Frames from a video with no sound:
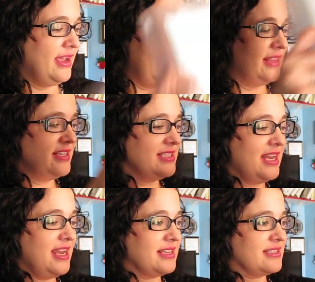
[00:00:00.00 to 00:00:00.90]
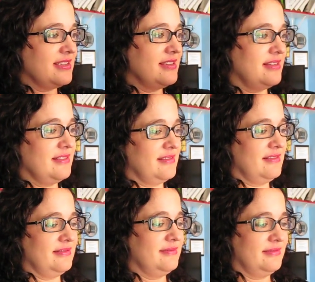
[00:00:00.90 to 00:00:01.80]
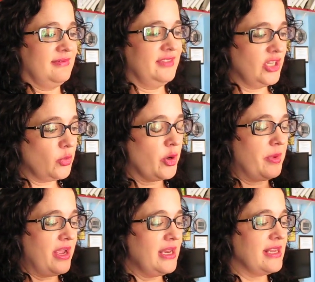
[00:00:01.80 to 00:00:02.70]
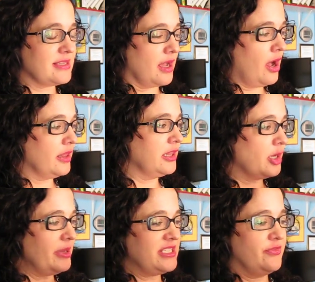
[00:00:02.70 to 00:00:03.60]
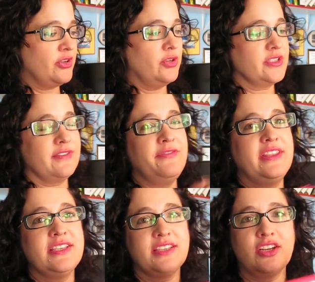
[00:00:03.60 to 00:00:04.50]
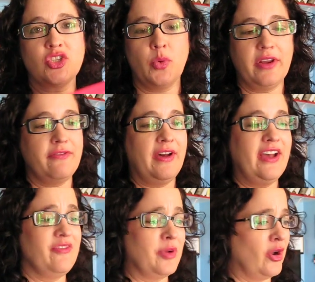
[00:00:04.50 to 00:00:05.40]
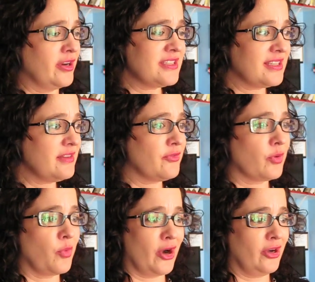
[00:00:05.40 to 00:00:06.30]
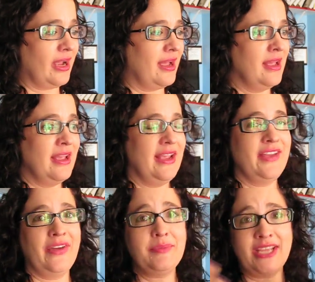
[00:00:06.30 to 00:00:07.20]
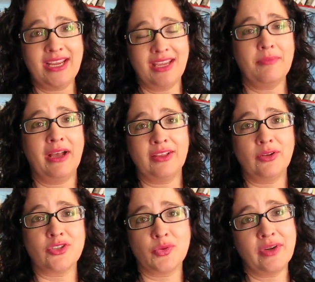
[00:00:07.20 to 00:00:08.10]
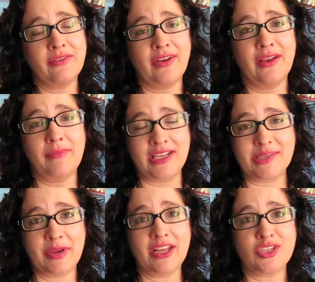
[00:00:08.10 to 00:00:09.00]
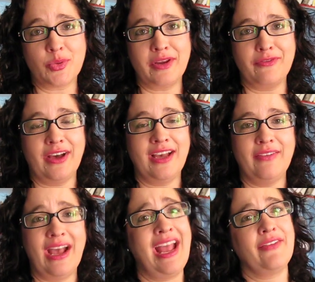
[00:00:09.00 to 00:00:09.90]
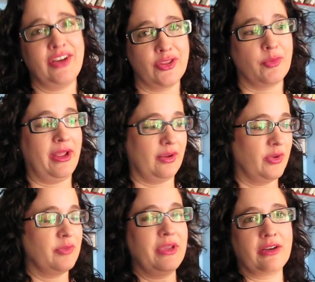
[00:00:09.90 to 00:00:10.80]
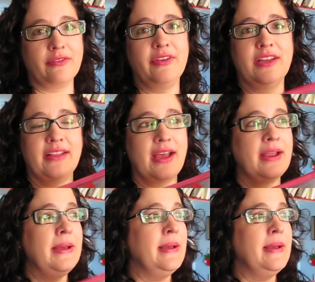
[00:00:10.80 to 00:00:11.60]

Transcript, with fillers: And this takes little room. It is a, a little bit difficult to fit this in a 25, but honestly, for work, if I'm taking my little 25, my Speedy 25, I have another bag with me and it'll fit in that.